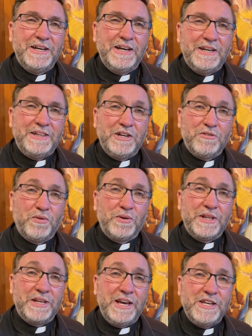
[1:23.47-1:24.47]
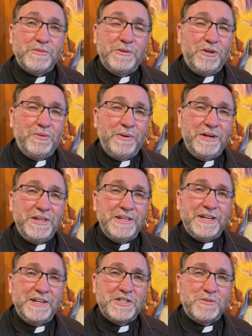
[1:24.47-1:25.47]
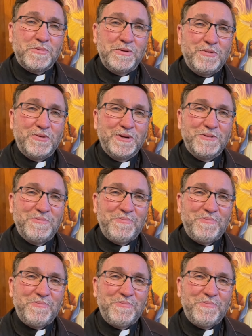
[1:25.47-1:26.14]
And therefore, the case went all the way to the Italian Supreme Court,